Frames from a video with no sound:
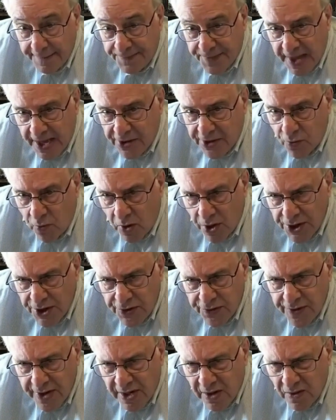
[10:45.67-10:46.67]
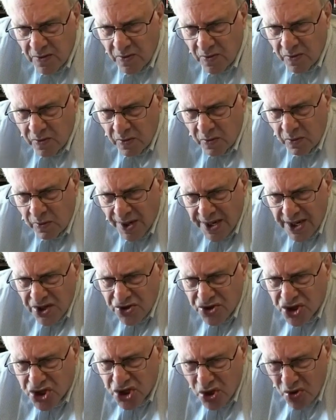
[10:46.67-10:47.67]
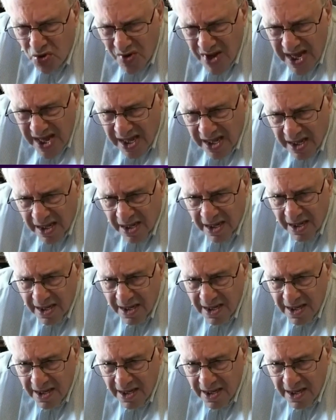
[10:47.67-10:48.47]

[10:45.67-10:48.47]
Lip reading: and wondering, what are you doing?